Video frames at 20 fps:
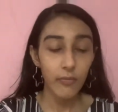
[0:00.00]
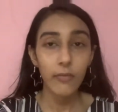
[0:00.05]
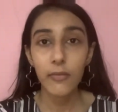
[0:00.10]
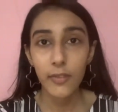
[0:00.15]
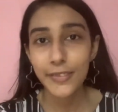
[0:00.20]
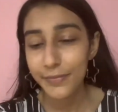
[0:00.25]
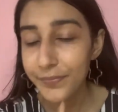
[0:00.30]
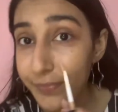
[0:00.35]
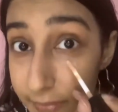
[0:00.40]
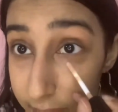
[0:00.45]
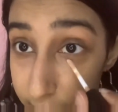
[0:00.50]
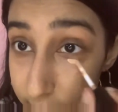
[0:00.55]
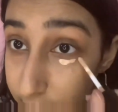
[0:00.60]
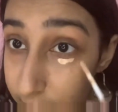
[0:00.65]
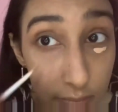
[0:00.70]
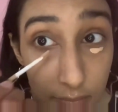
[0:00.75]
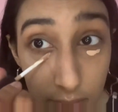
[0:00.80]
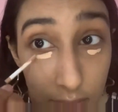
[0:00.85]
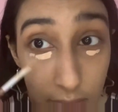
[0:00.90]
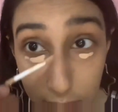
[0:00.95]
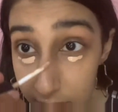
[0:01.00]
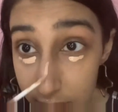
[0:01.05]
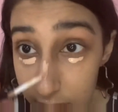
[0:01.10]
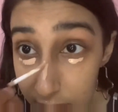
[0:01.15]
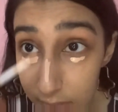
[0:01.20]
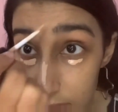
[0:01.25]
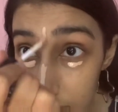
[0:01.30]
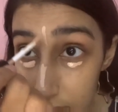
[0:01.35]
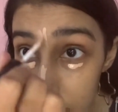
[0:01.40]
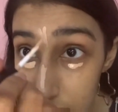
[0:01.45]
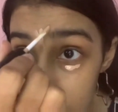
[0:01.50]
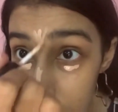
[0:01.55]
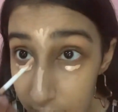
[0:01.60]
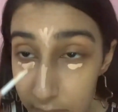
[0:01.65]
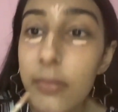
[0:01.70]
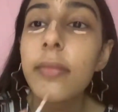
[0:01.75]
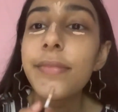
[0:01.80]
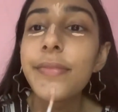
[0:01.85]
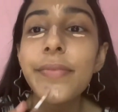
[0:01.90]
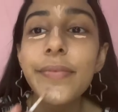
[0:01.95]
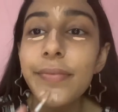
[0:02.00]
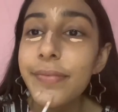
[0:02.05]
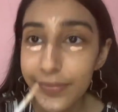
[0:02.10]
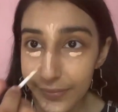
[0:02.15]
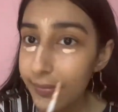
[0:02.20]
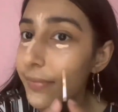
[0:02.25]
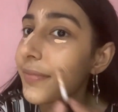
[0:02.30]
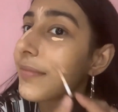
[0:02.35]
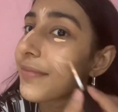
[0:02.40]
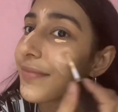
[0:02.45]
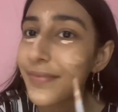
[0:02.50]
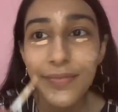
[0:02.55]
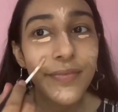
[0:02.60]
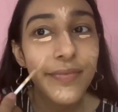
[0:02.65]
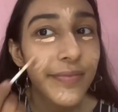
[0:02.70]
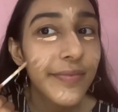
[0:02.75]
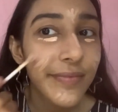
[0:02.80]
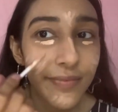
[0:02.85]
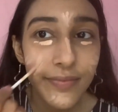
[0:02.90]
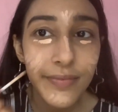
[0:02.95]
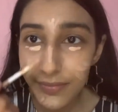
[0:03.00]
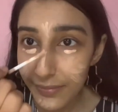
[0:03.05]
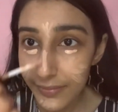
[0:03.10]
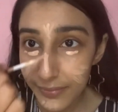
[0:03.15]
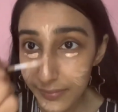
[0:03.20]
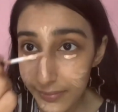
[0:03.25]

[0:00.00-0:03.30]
I'm going to apply it on my face and